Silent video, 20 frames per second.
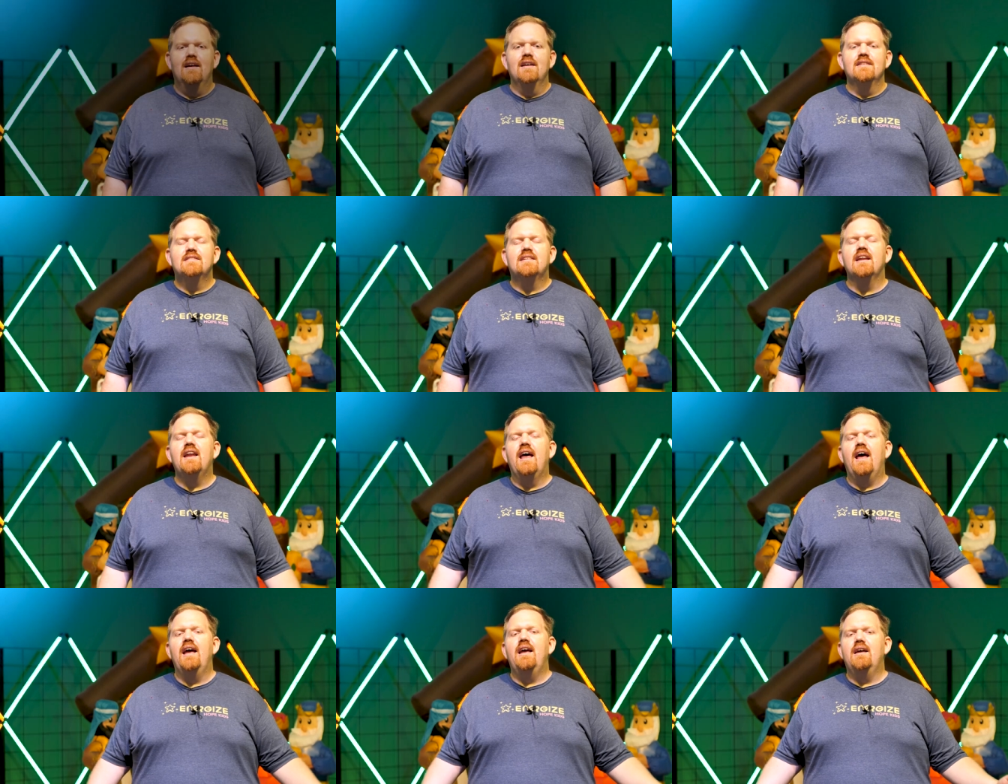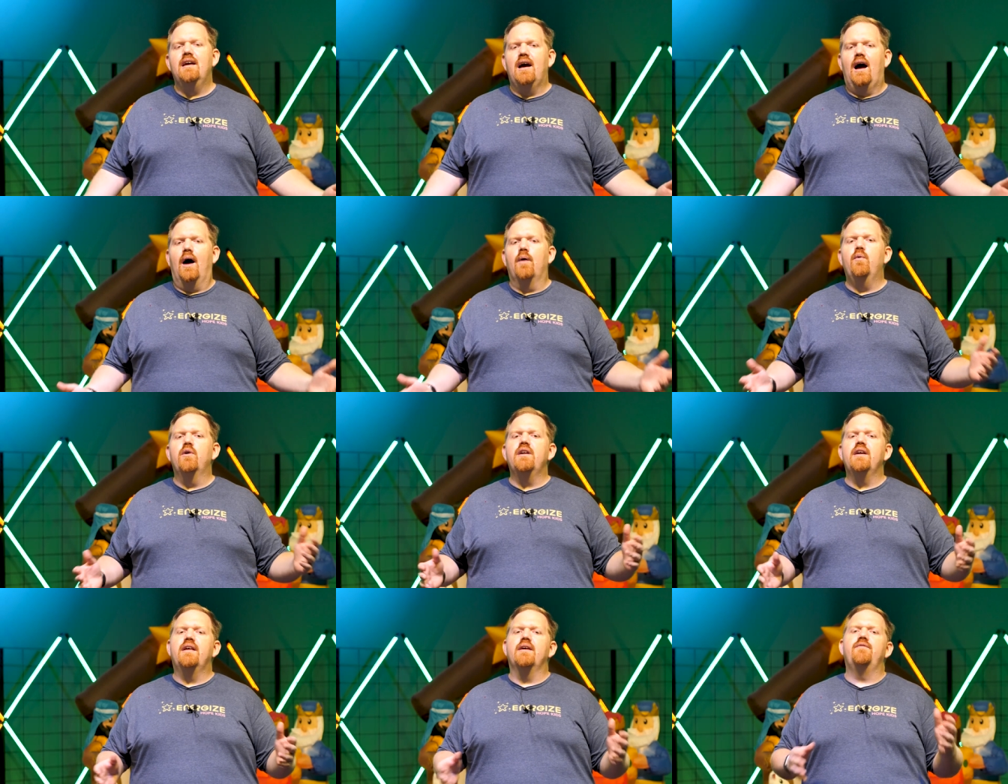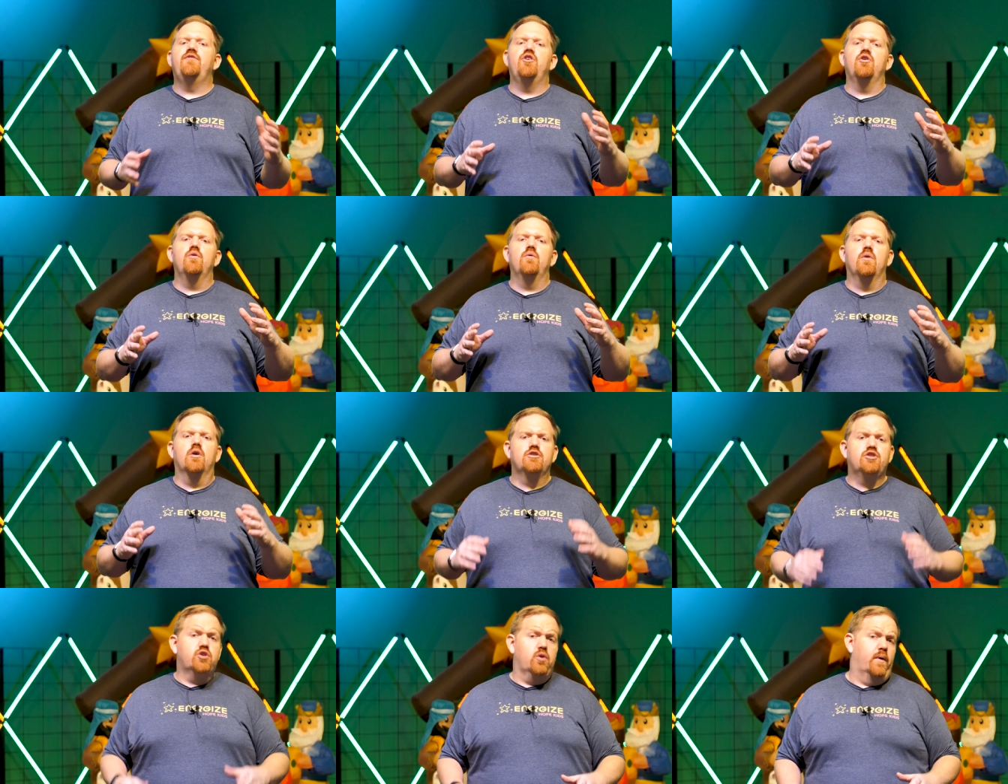Today, I want to give you
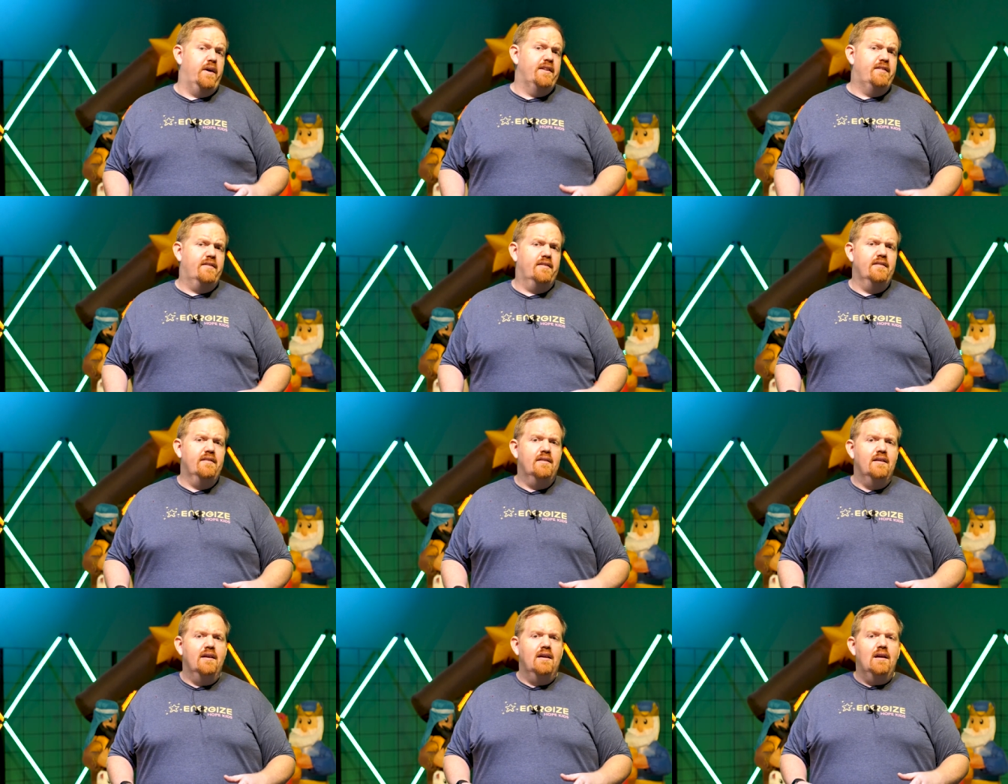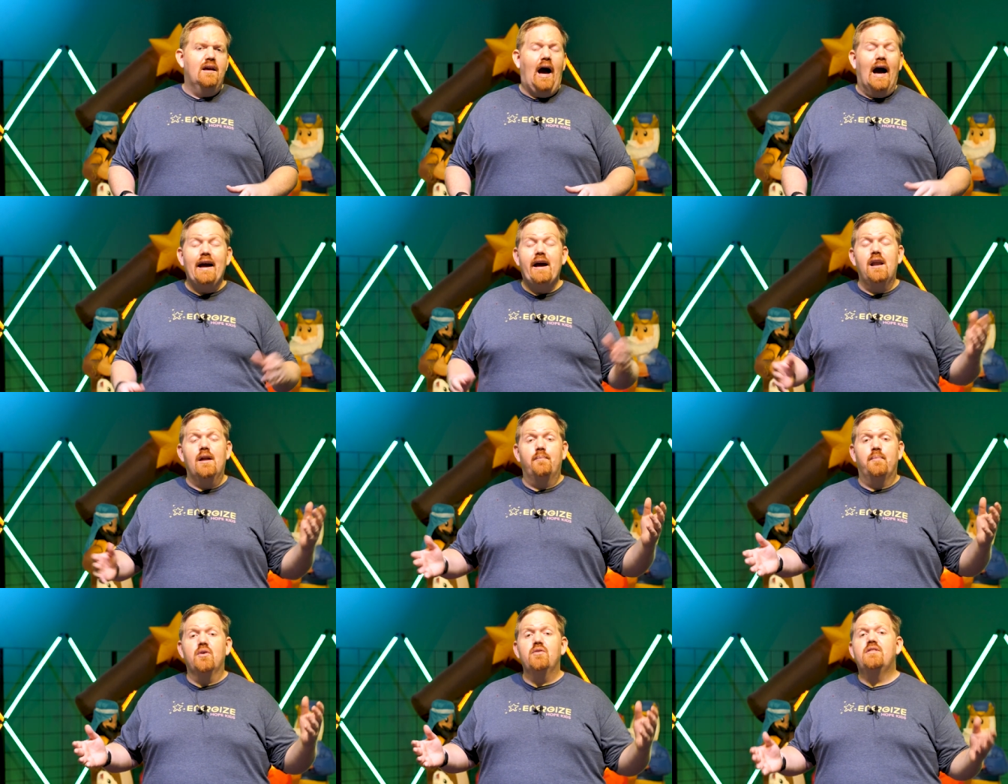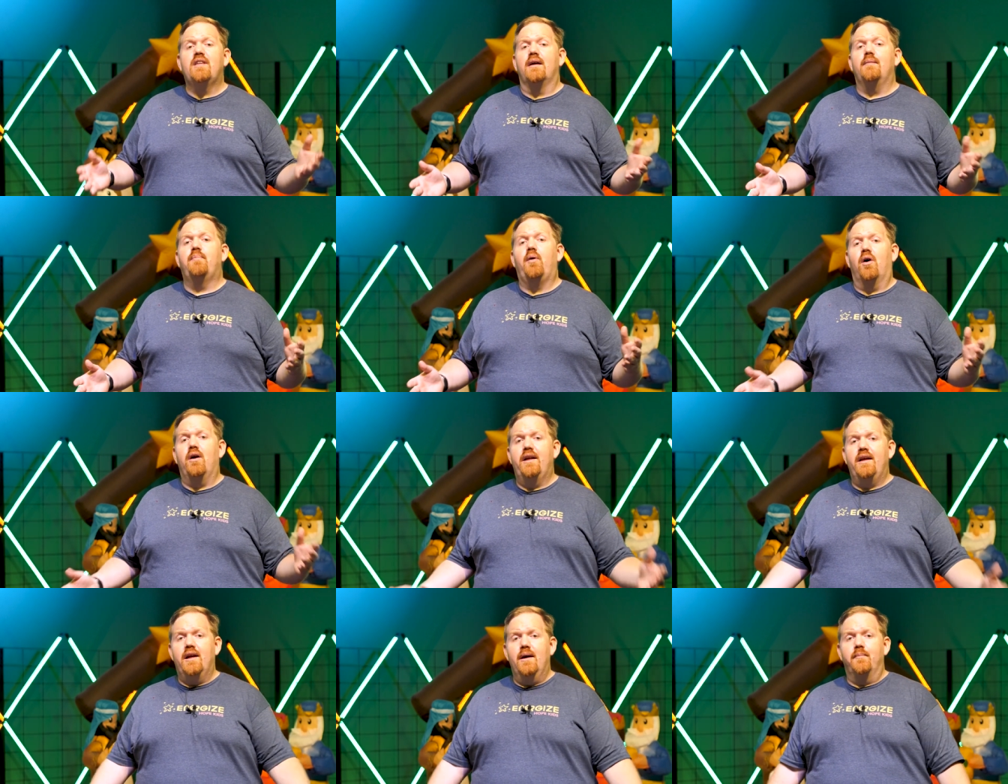a choice. I got a birthday
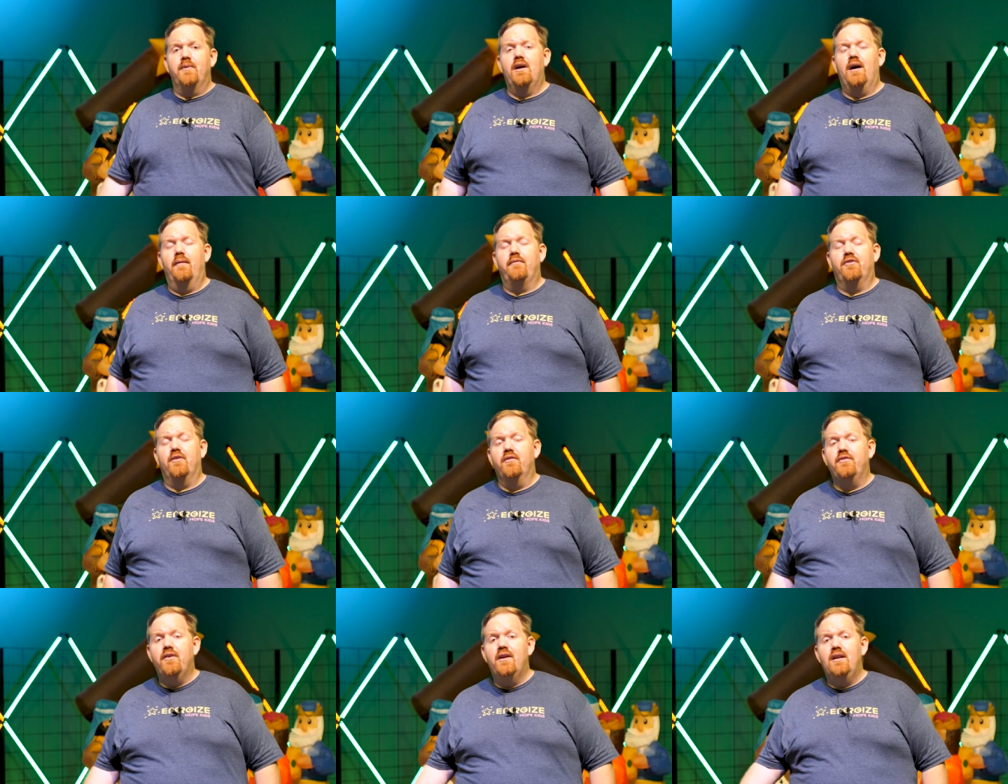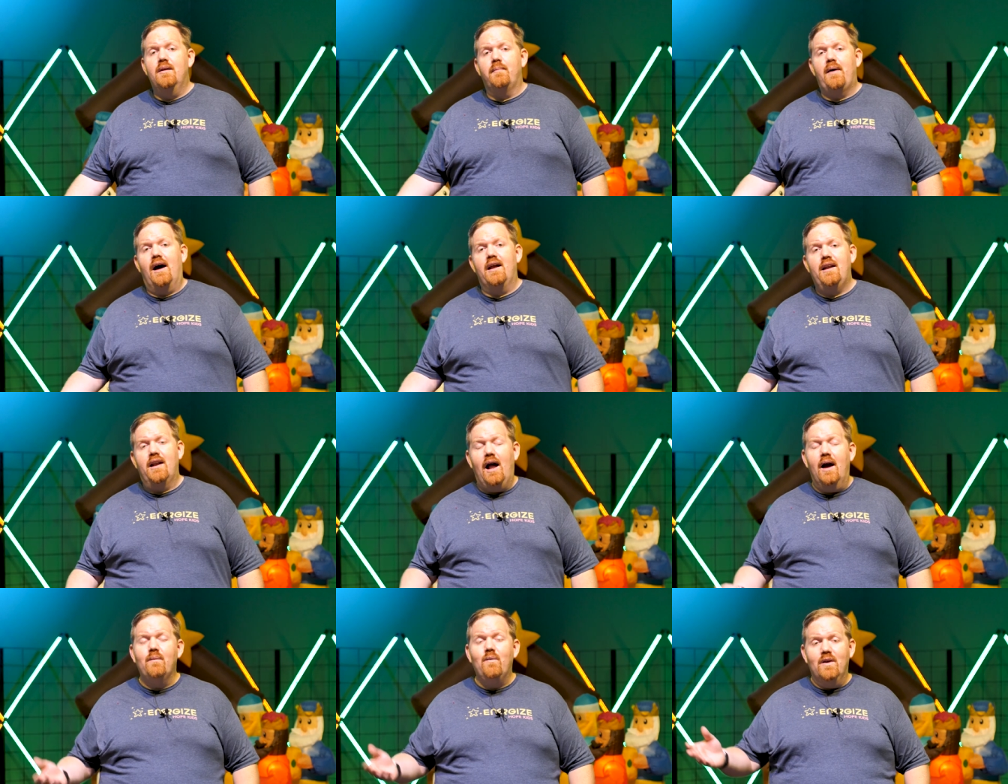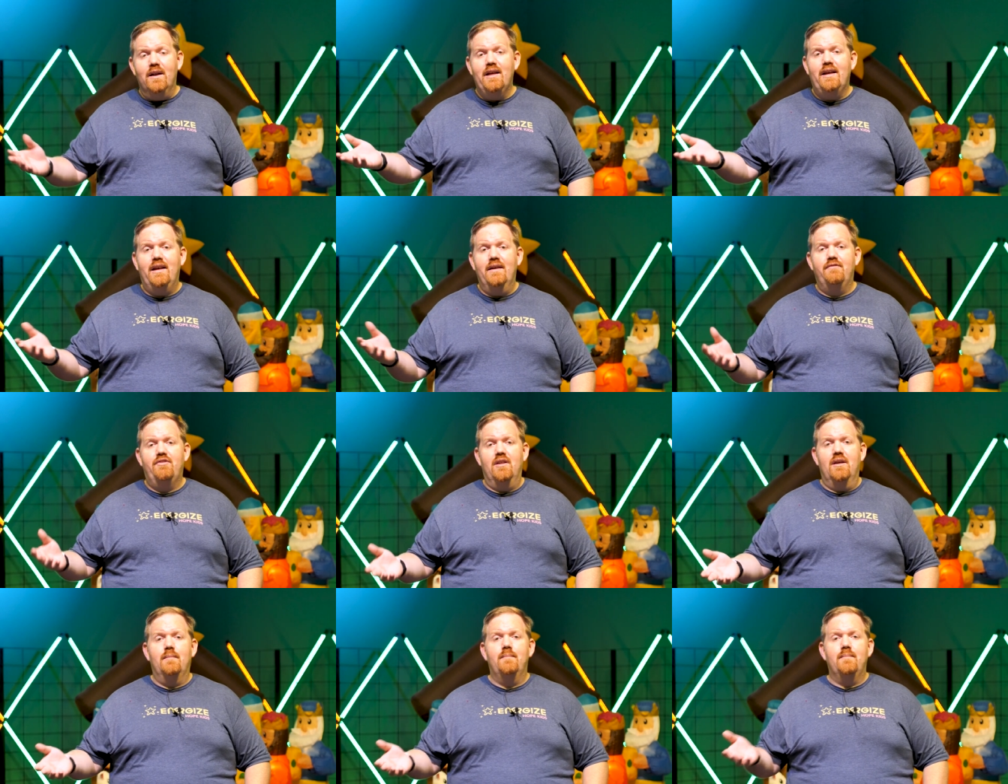party coming up for a friend of mine, and I want to
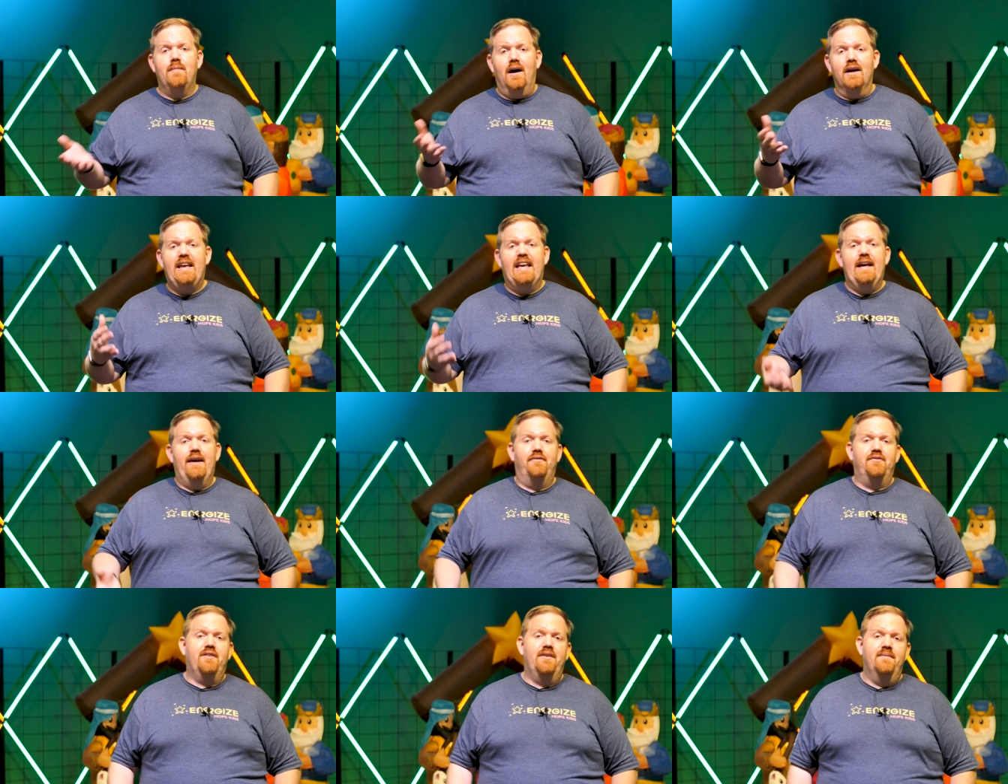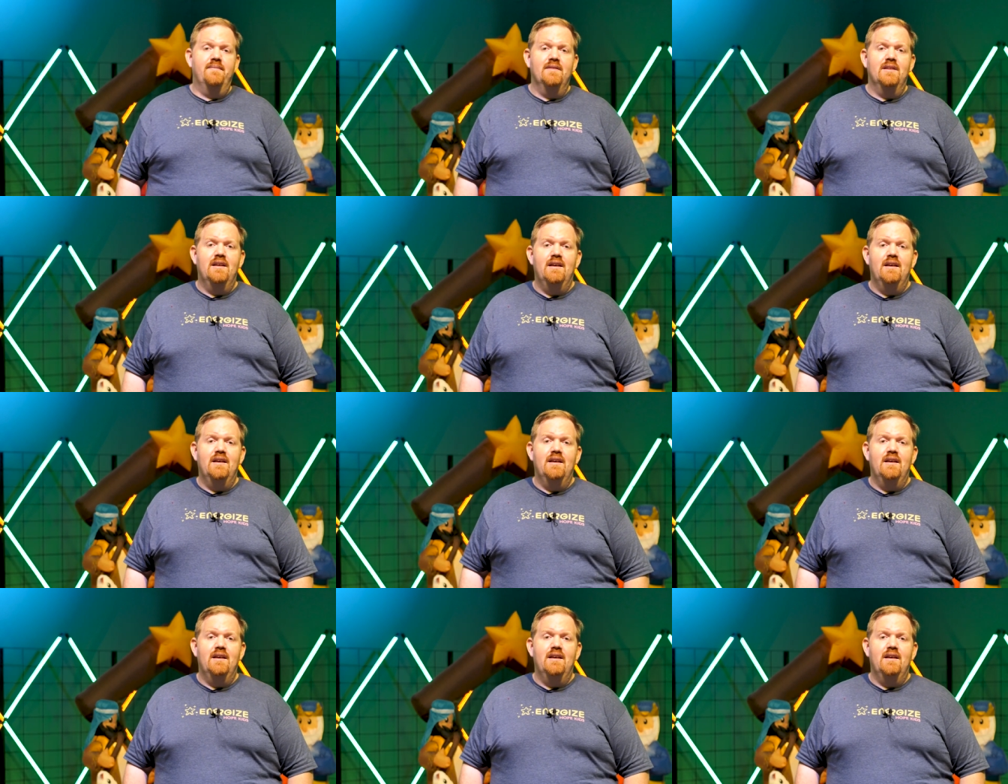give them a gift.